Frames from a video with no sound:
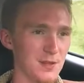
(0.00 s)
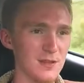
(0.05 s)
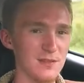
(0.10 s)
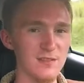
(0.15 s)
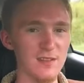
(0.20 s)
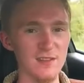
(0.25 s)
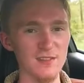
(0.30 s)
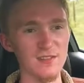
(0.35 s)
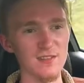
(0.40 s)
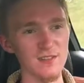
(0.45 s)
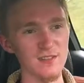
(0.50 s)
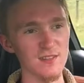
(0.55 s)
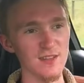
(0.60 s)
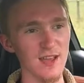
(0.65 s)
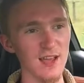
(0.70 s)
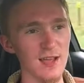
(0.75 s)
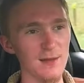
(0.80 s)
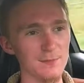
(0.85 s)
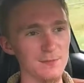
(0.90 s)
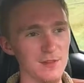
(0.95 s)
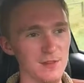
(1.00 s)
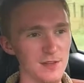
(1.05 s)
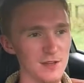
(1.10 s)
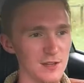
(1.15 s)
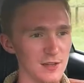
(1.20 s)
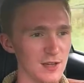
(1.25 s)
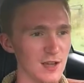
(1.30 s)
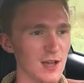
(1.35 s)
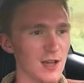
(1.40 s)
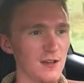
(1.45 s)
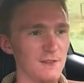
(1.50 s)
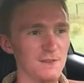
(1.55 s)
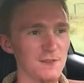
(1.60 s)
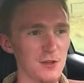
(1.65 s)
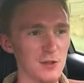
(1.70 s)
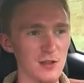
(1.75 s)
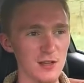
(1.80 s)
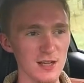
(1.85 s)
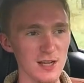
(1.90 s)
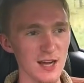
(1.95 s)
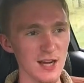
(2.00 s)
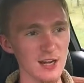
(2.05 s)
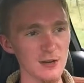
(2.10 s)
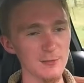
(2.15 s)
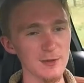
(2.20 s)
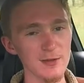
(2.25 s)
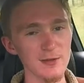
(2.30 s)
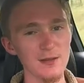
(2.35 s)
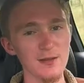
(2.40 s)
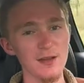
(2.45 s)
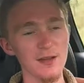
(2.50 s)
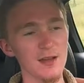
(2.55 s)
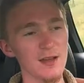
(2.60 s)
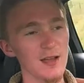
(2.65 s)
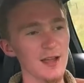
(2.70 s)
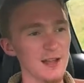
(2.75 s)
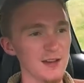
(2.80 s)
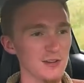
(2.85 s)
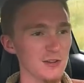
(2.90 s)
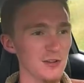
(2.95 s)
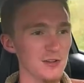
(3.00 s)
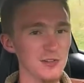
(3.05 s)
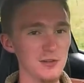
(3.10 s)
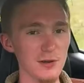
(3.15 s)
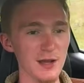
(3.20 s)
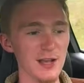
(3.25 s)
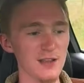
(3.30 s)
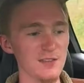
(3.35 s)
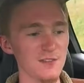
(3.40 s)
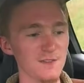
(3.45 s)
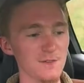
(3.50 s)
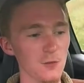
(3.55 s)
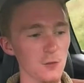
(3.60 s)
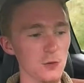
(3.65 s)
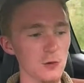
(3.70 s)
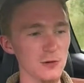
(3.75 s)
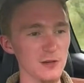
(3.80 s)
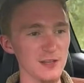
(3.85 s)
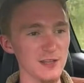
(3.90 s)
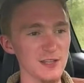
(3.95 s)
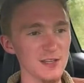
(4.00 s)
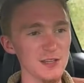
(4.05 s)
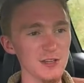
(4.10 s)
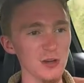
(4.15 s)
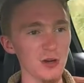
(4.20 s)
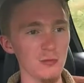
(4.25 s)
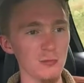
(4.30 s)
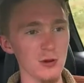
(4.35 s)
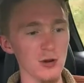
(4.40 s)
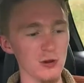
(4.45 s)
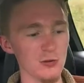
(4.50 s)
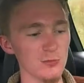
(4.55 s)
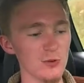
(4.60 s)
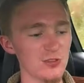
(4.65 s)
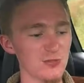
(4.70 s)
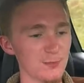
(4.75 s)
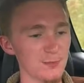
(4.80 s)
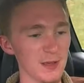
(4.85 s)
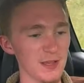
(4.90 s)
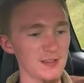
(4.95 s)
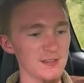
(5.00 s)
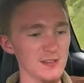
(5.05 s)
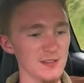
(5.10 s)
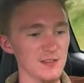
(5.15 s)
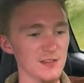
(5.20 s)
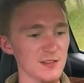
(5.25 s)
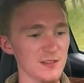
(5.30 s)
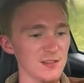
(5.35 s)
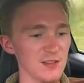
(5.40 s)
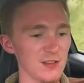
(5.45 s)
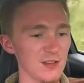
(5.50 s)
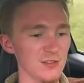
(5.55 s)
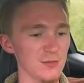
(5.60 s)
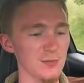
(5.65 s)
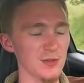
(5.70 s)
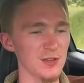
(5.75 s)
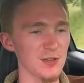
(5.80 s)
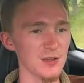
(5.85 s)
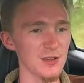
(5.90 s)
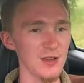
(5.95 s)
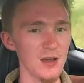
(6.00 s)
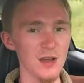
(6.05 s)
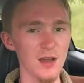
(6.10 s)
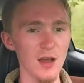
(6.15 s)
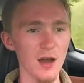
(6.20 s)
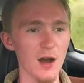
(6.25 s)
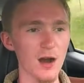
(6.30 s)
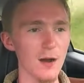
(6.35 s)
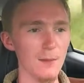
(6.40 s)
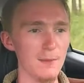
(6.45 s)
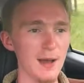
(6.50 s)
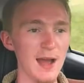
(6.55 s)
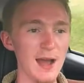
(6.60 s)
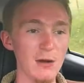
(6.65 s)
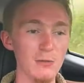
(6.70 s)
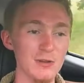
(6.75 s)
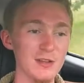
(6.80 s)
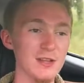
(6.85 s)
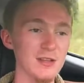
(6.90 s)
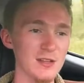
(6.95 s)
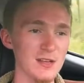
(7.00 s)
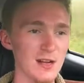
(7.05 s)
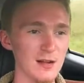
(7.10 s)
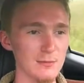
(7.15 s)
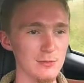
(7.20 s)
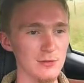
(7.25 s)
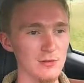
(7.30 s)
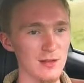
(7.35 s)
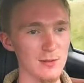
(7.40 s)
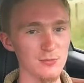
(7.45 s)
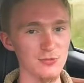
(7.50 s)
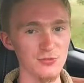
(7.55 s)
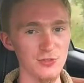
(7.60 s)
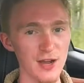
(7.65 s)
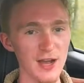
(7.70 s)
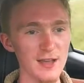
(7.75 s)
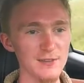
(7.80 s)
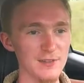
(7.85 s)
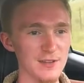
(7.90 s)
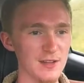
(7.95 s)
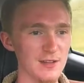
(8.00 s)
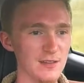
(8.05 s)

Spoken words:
distance to empty, fuel economy, and it also has Ford Eco Mode, which basically tells me how economical I'm driving.